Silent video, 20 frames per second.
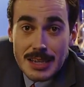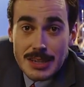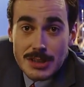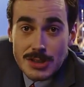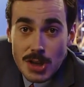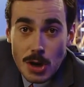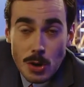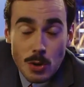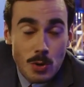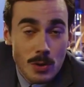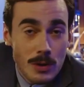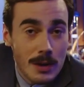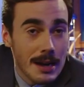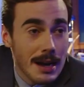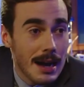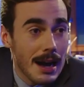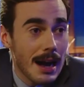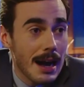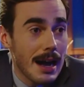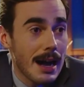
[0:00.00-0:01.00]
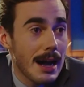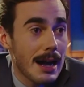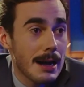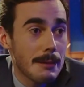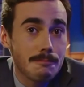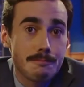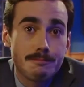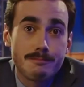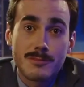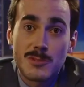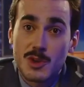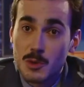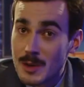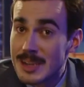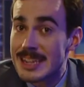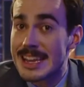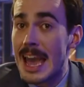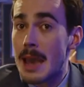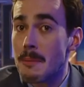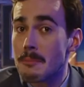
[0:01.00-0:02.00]
So, um, to
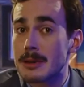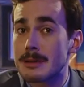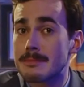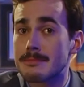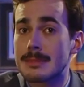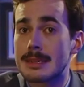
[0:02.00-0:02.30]
recap,